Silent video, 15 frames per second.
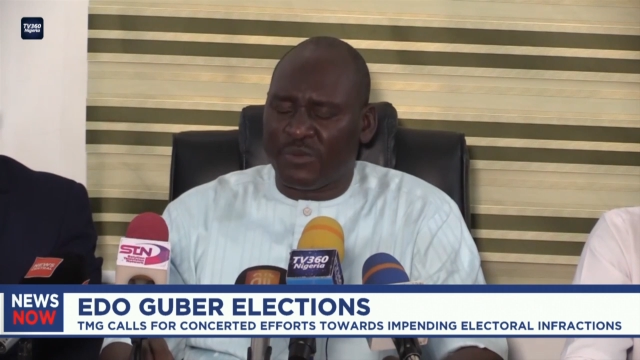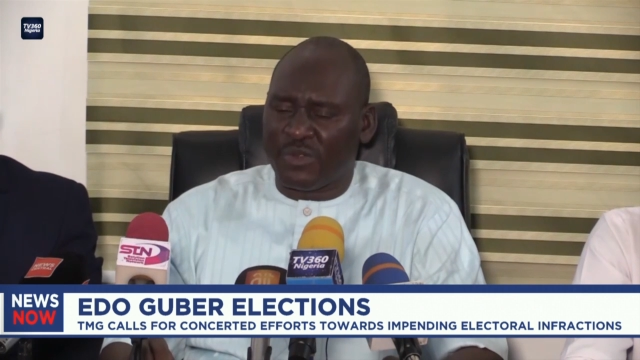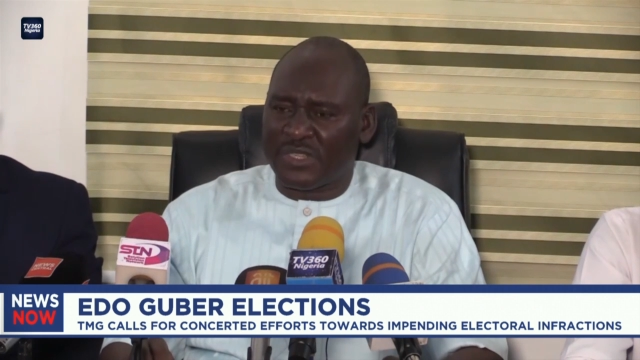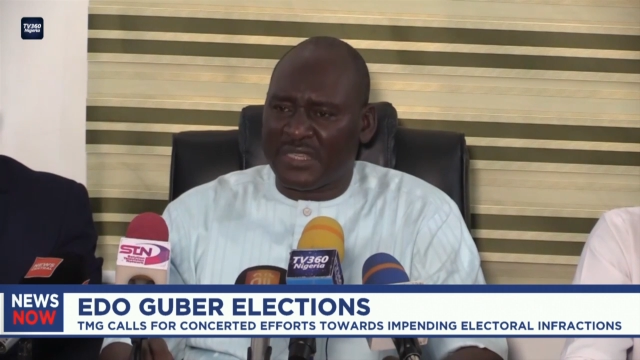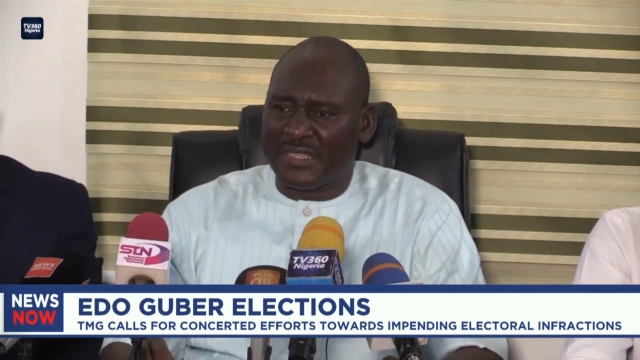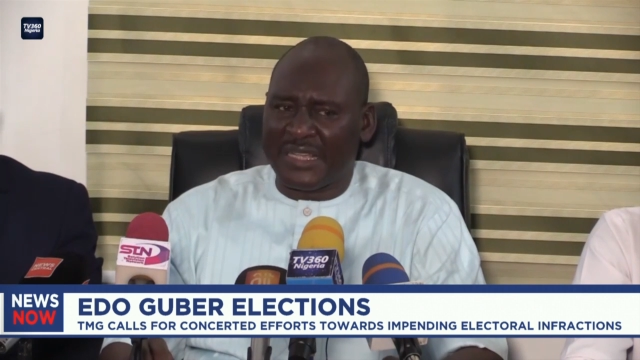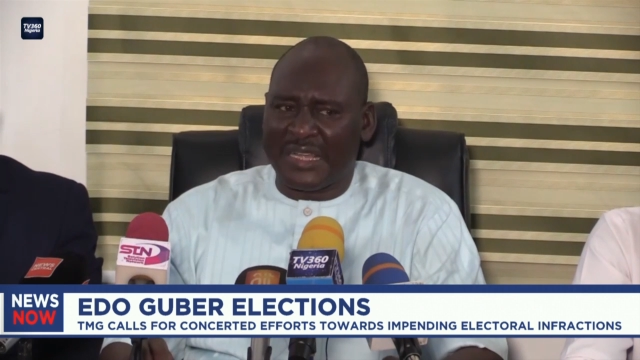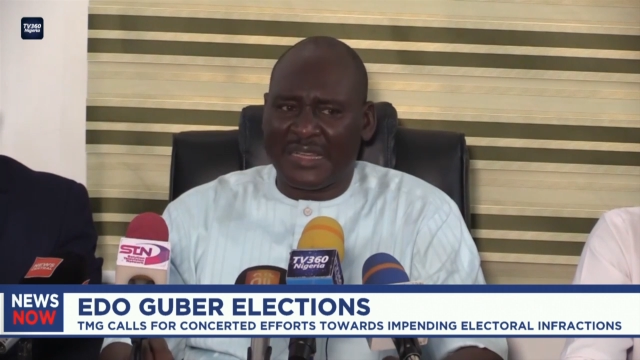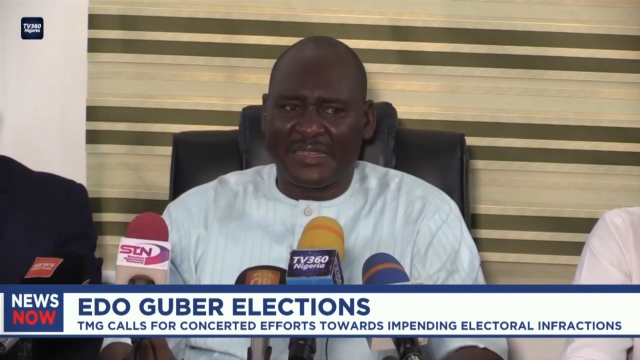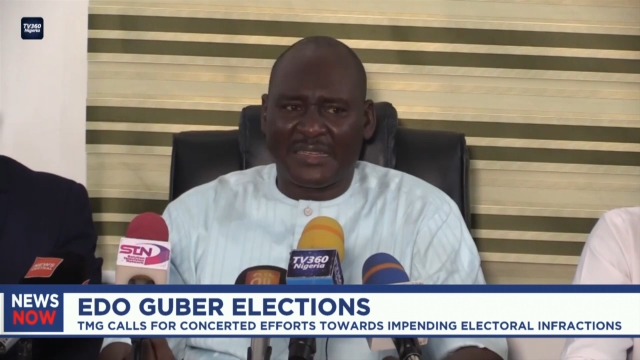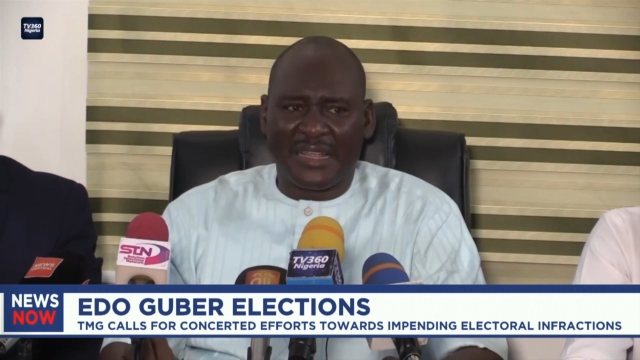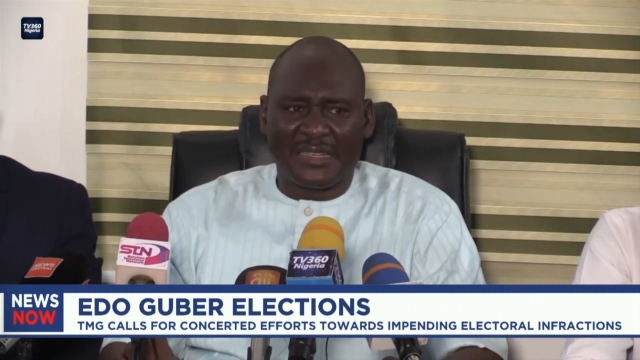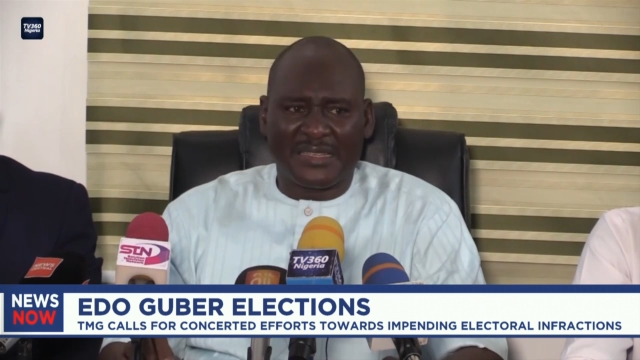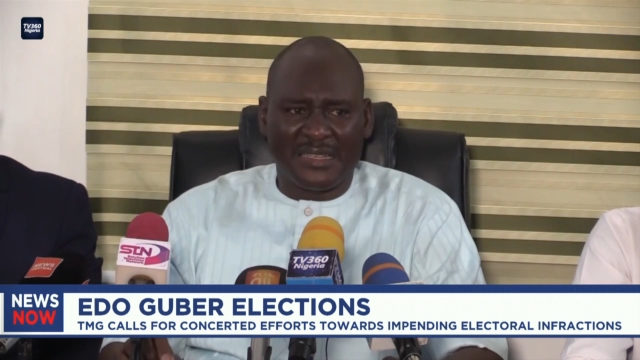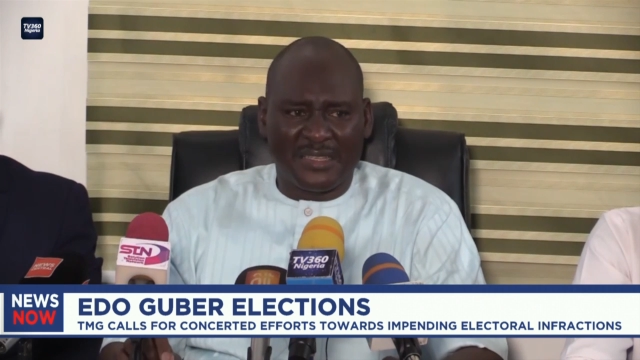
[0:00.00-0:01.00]
process and
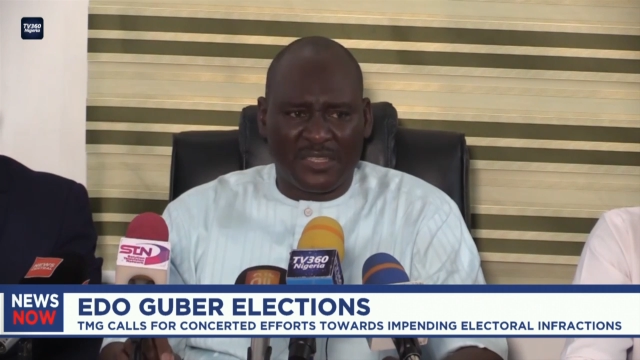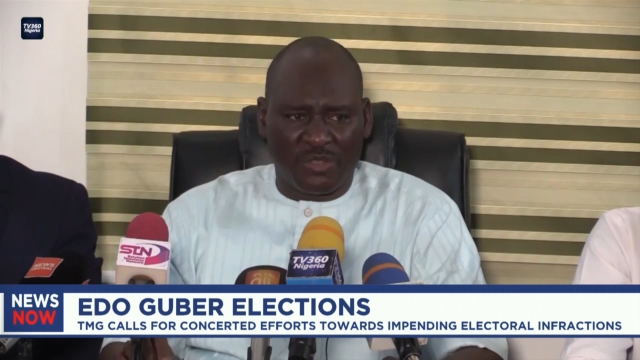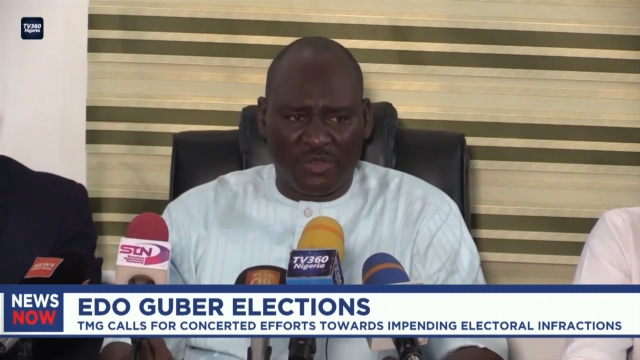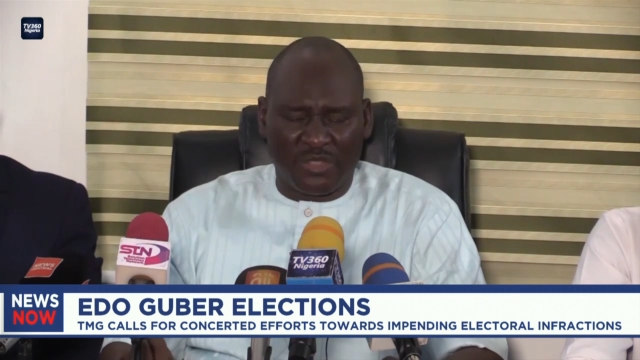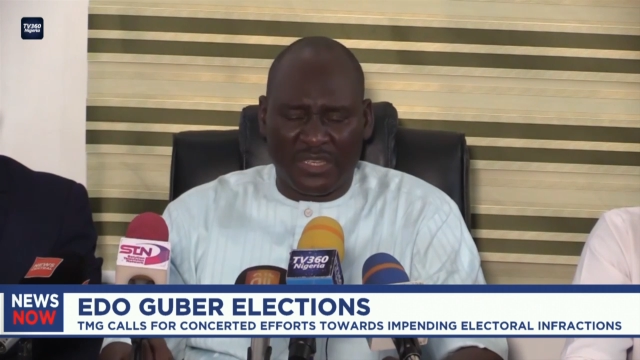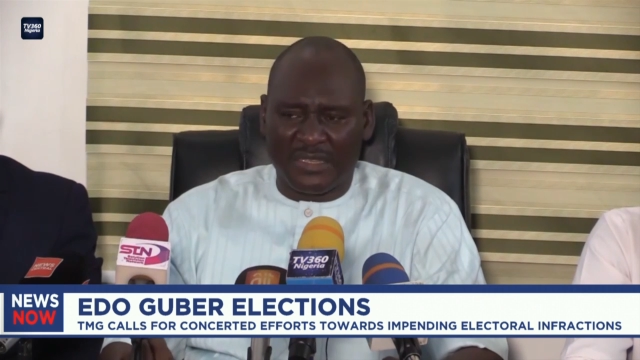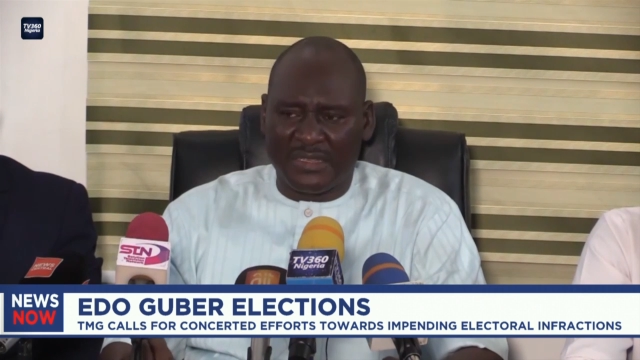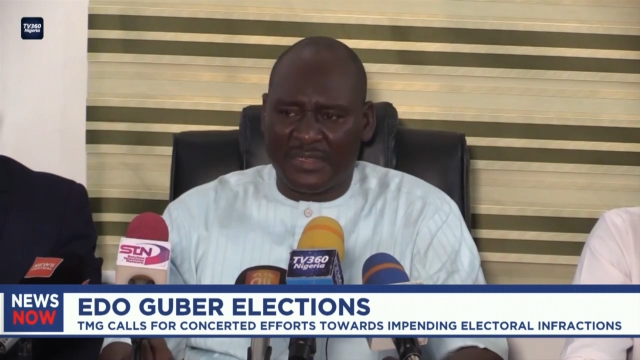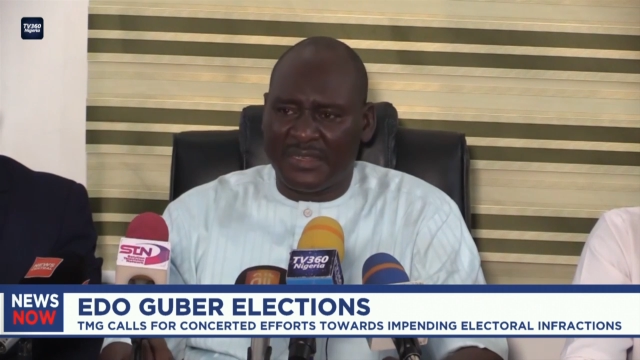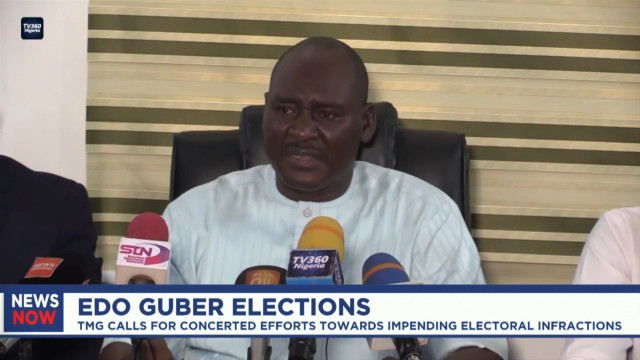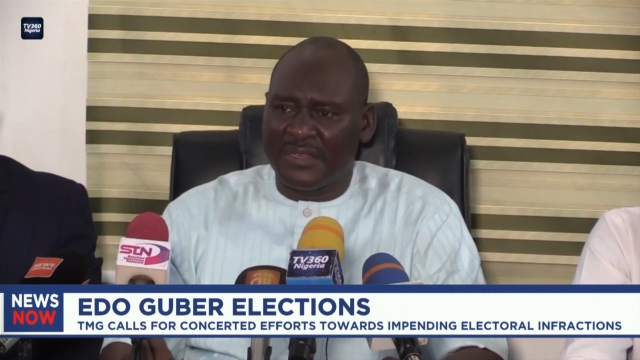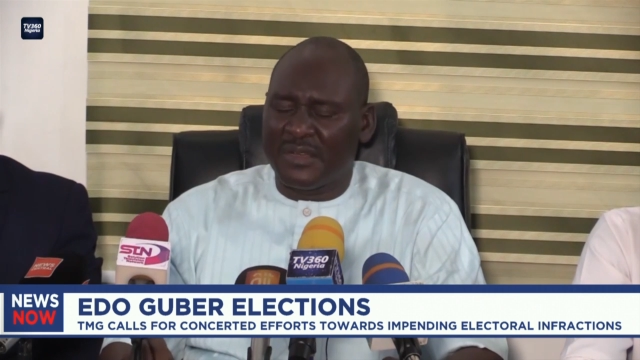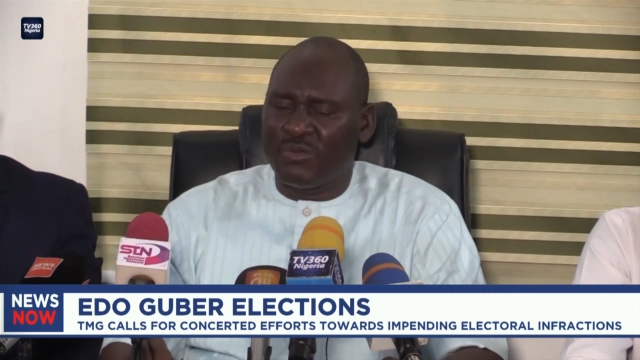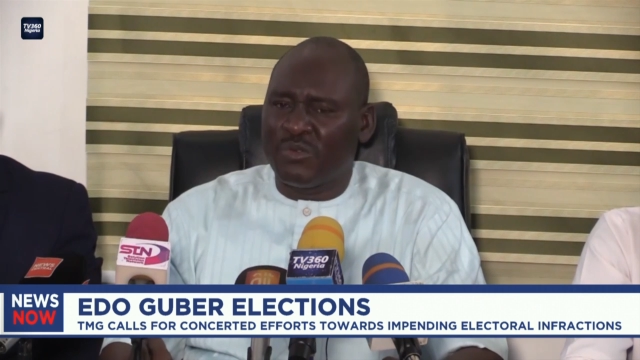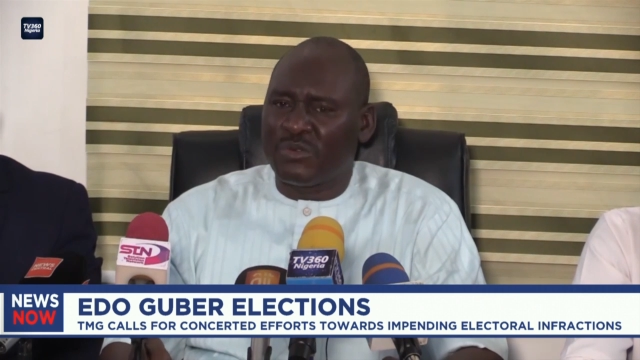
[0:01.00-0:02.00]
that institution